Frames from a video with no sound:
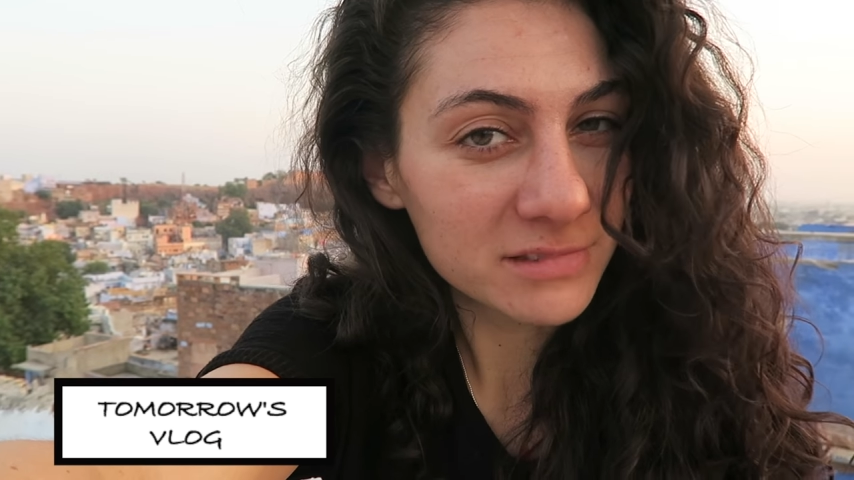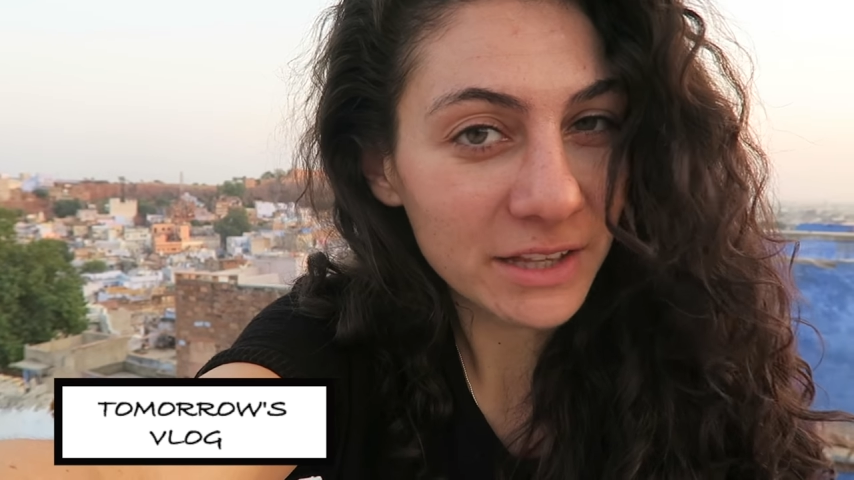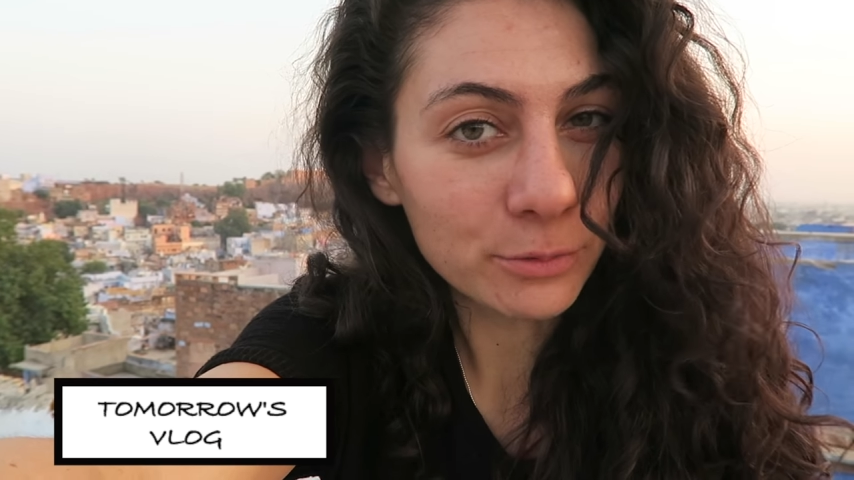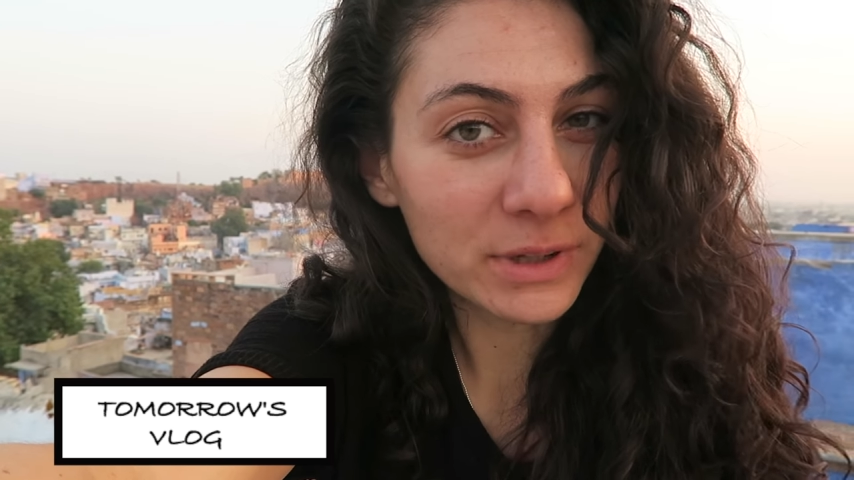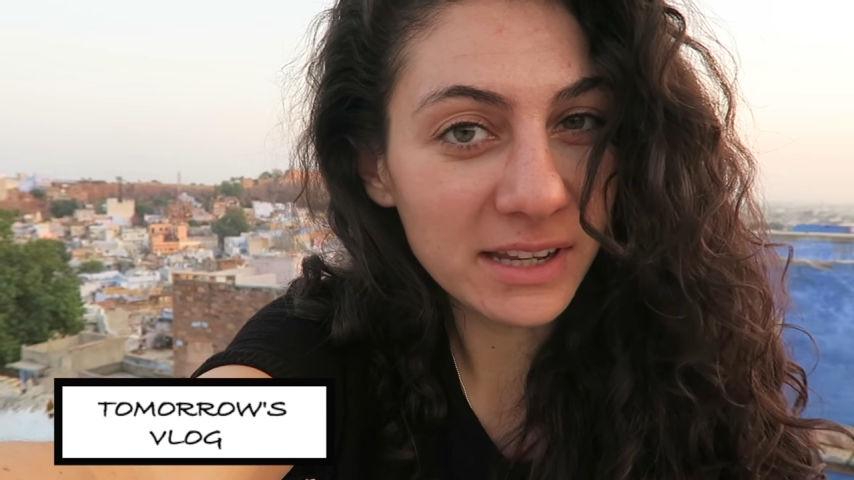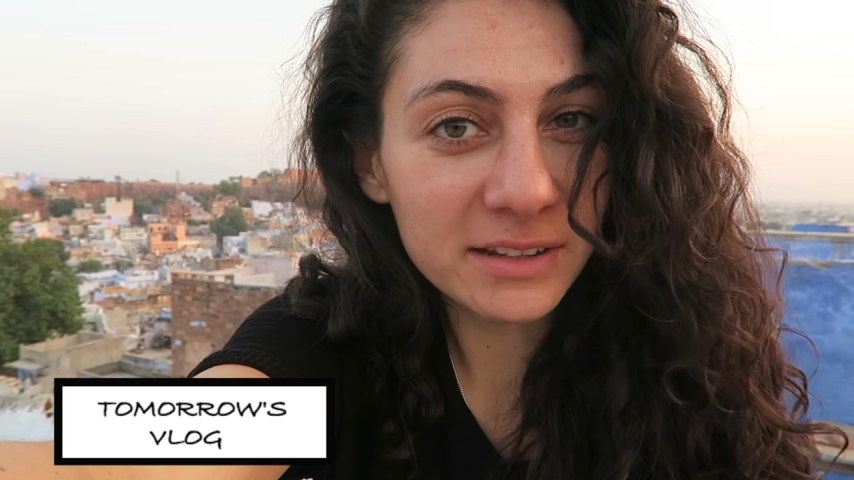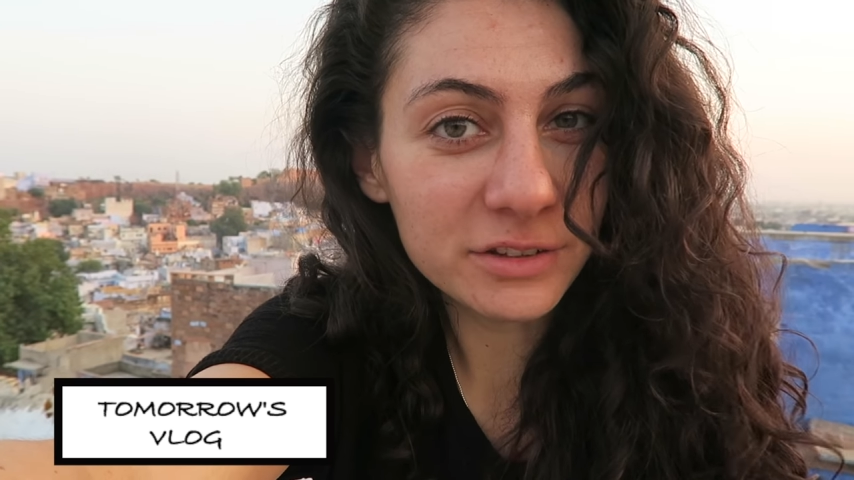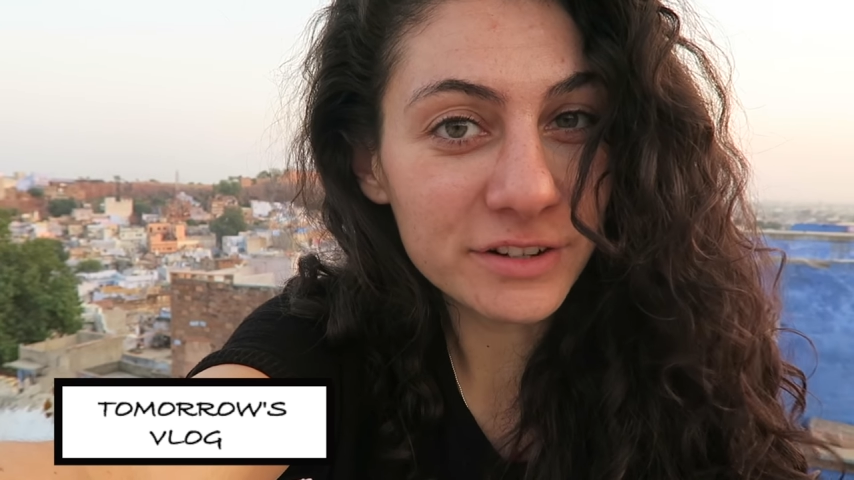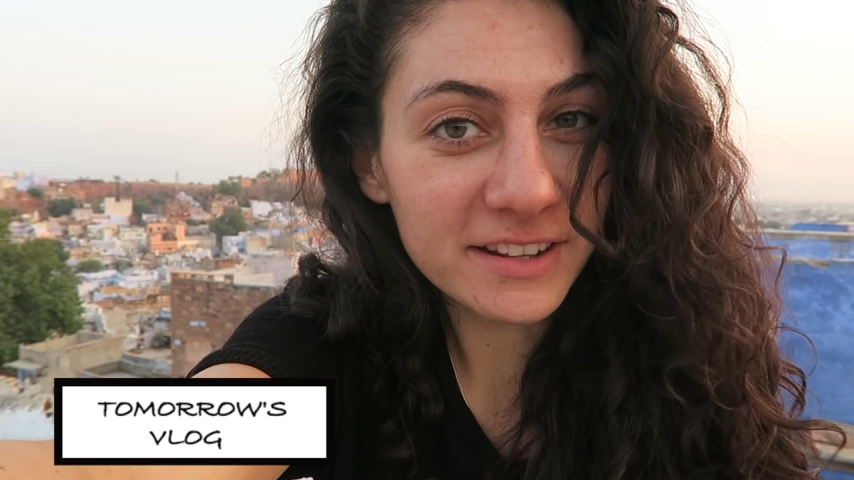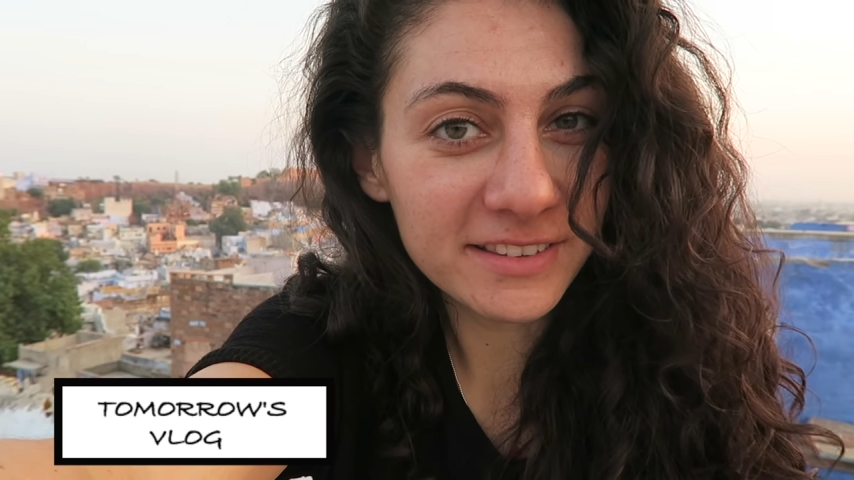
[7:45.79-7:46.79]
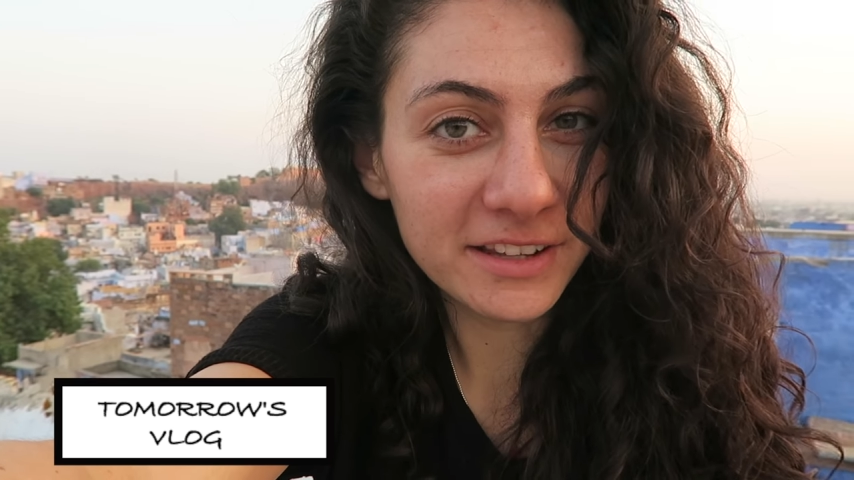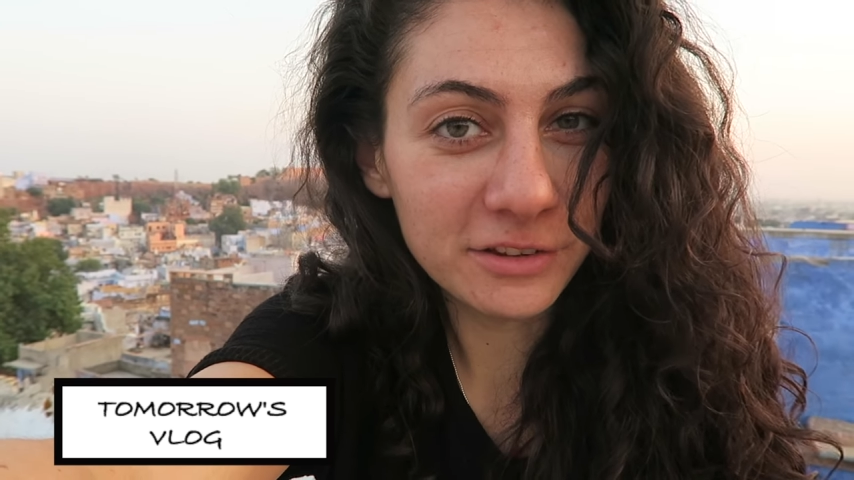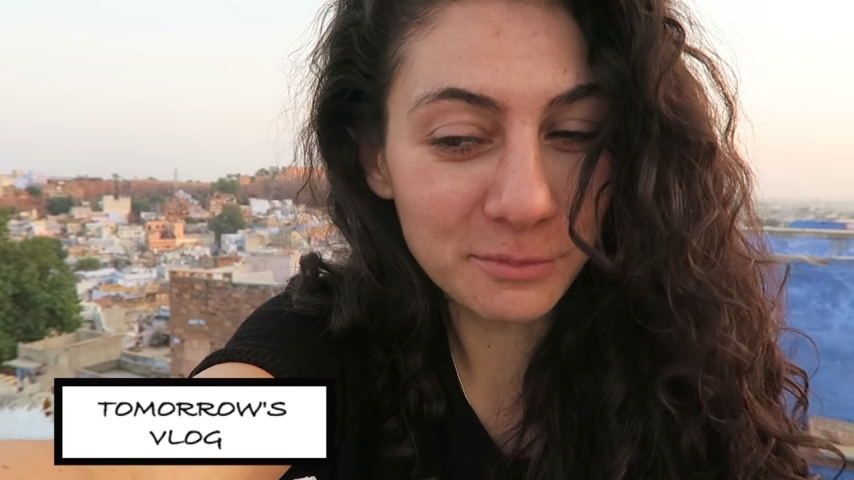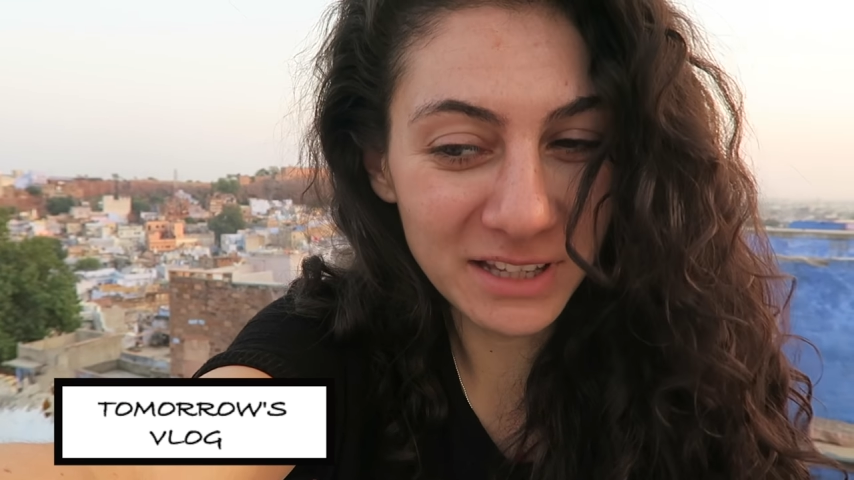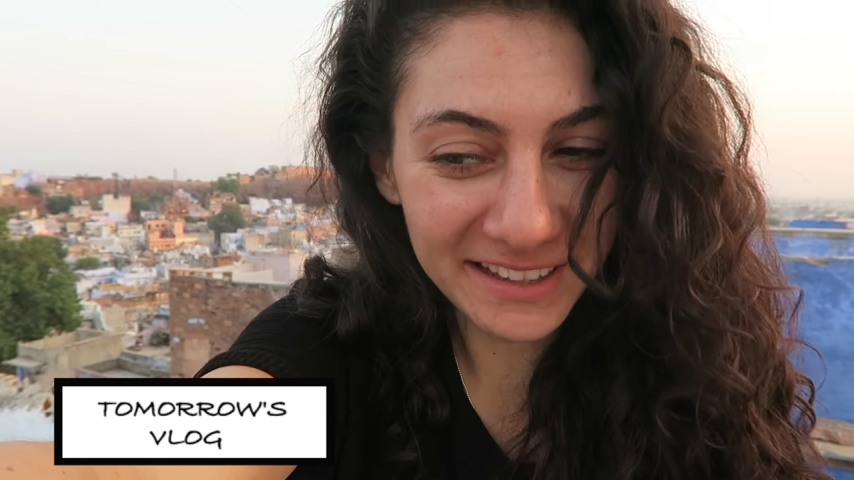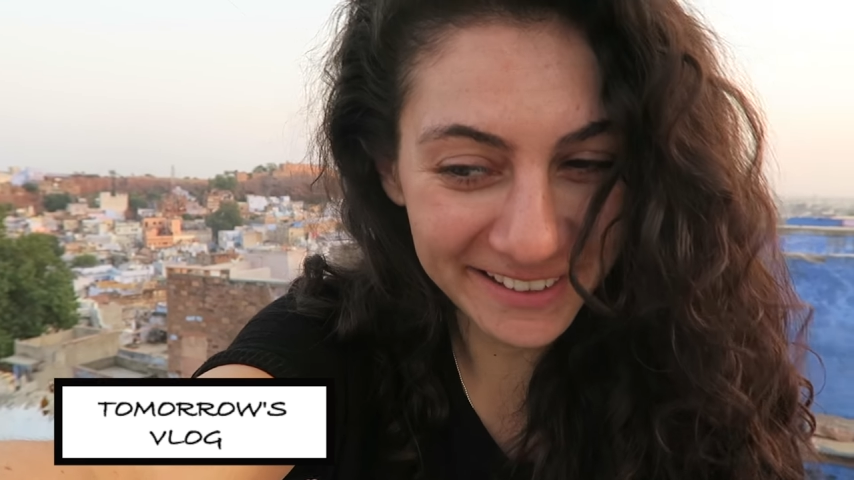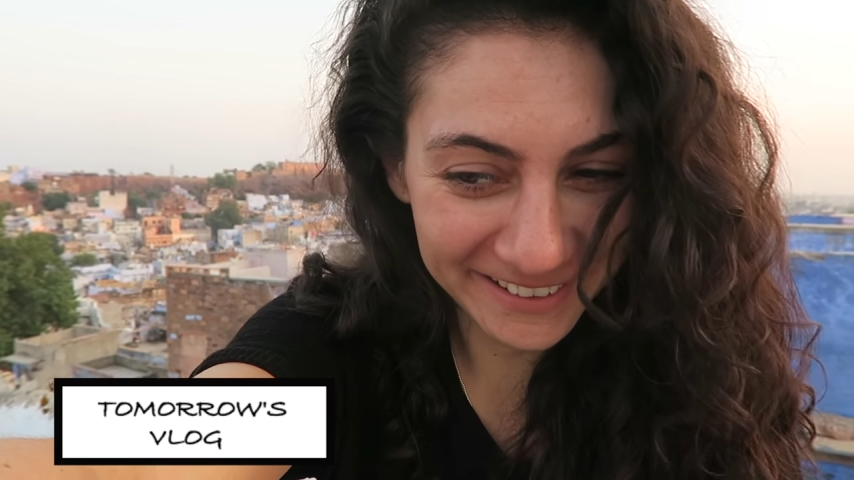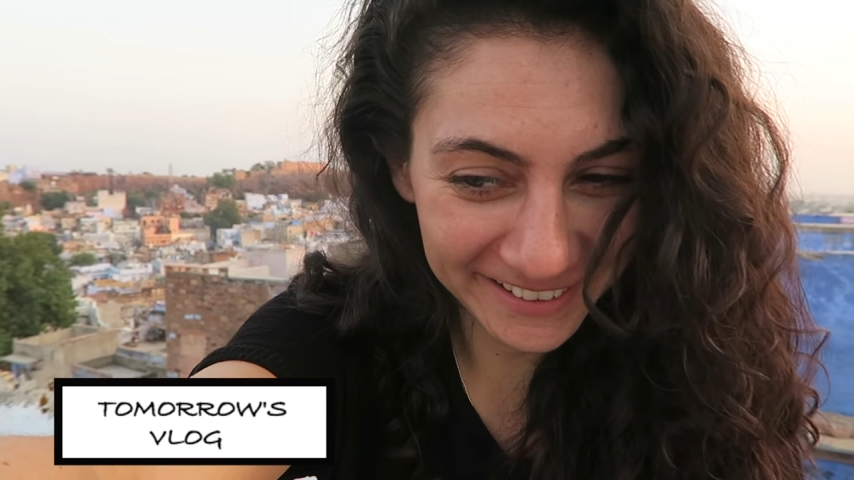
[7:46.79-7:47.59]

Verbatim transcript: That's what the internet said to me.